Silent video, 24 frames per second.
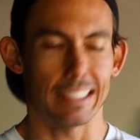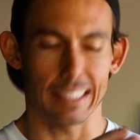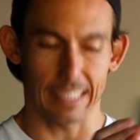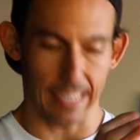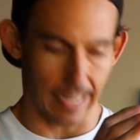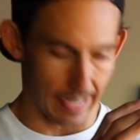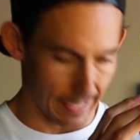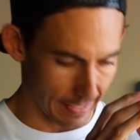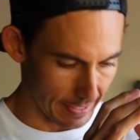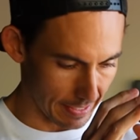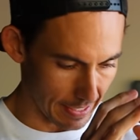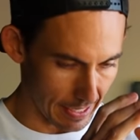It
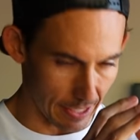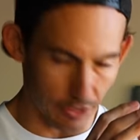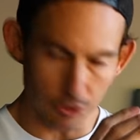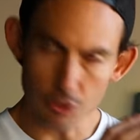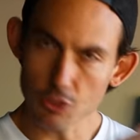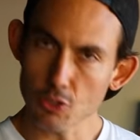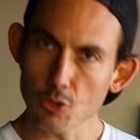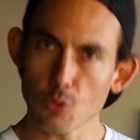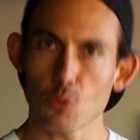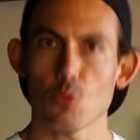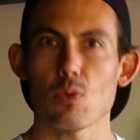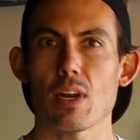stands in
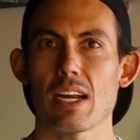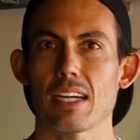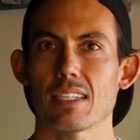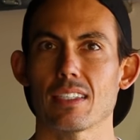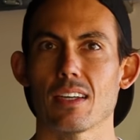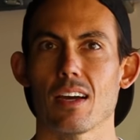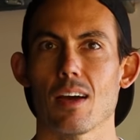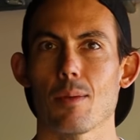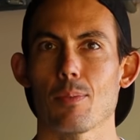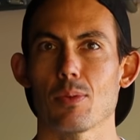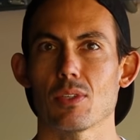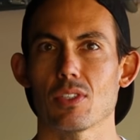direct
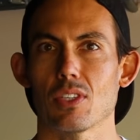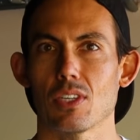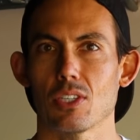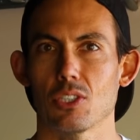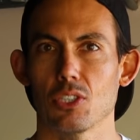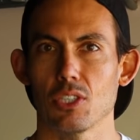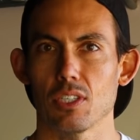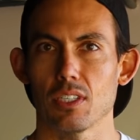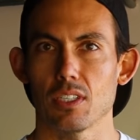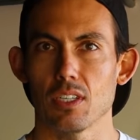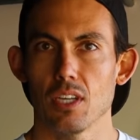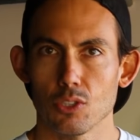
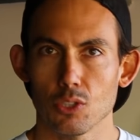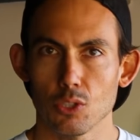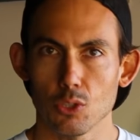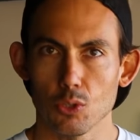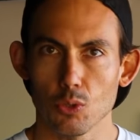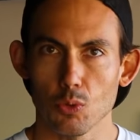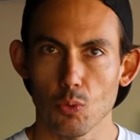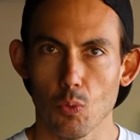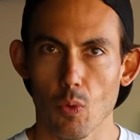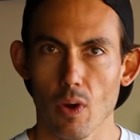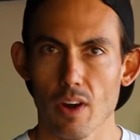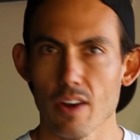opposition
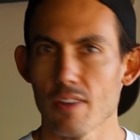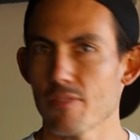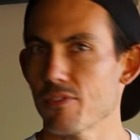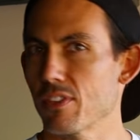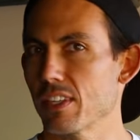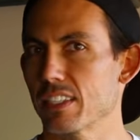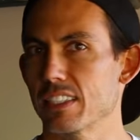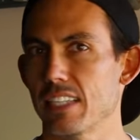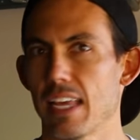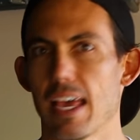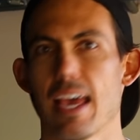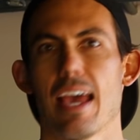to one of
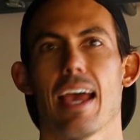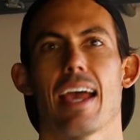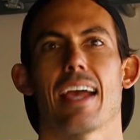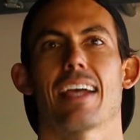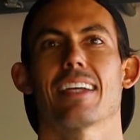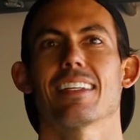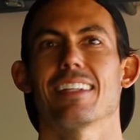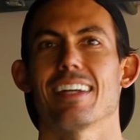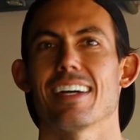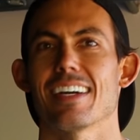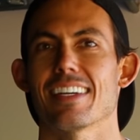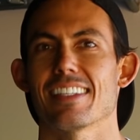the
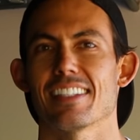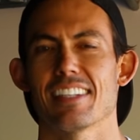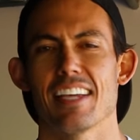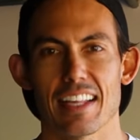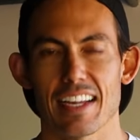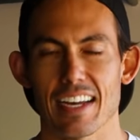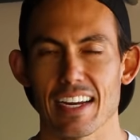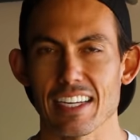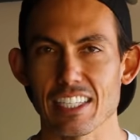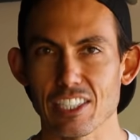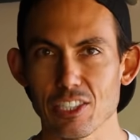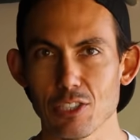taglines
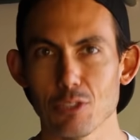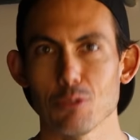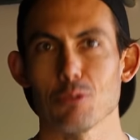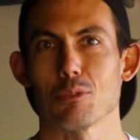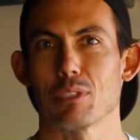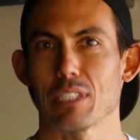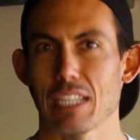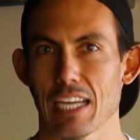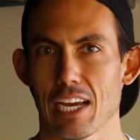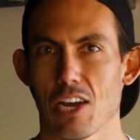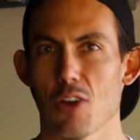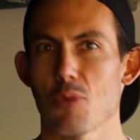that I
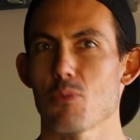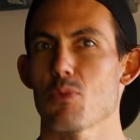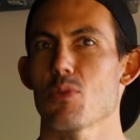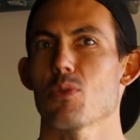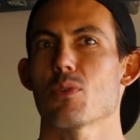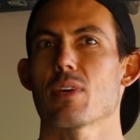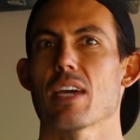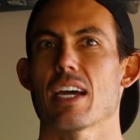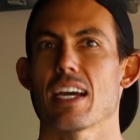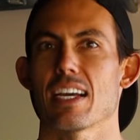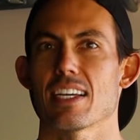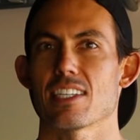use to help
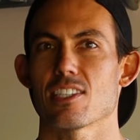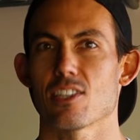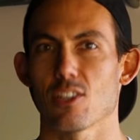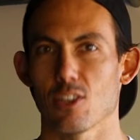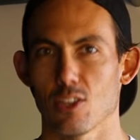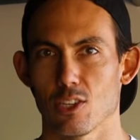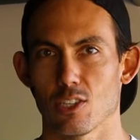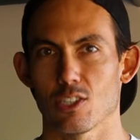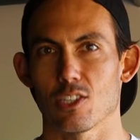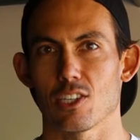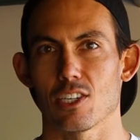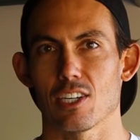you guys
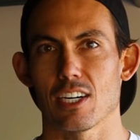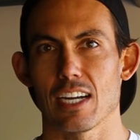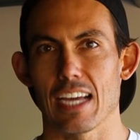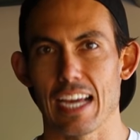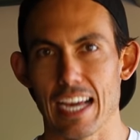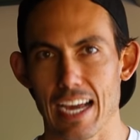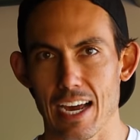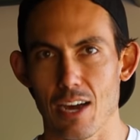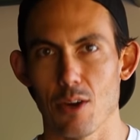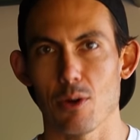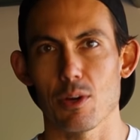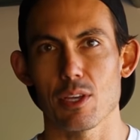learn
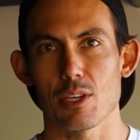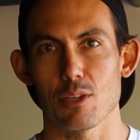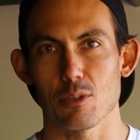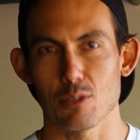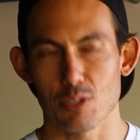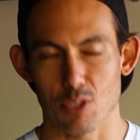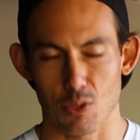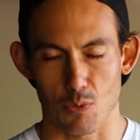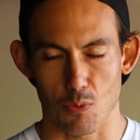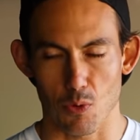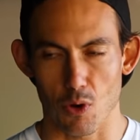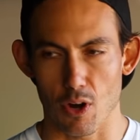how to
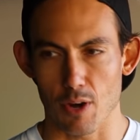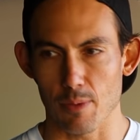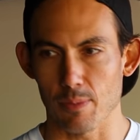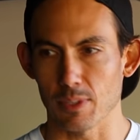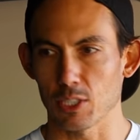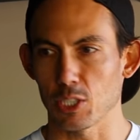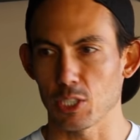use the rowing